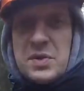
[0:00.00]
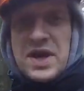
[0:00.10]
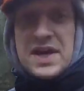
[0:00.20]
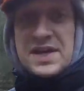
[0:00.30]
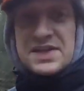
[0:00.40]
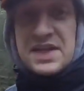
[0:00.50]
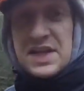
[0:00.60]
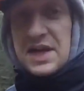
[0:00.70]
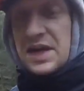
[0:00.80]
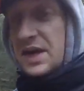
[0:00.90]
way it is in
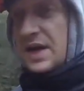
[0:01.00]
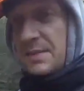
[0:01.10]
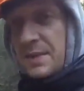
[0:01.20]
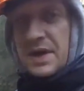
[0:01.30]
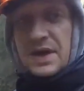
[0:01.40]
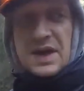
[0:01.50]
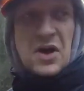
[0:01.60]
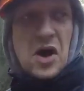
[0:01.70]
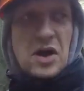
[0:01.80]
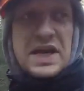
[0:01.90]
here. And
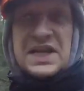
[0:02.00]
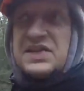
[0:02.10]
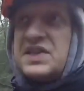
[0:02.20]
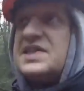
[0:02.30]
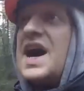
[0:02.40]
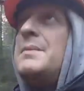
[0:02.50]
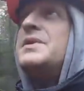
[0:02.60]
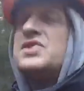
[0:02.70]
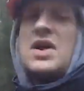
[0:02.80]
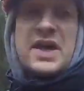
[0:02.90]
it all eats your time.
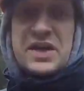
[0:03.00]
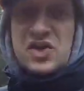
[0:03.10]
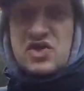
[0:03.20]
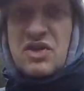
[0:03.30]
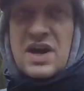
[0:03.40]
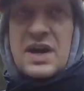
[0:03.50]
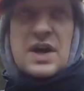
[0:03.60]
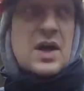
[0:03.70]
It's not like a straight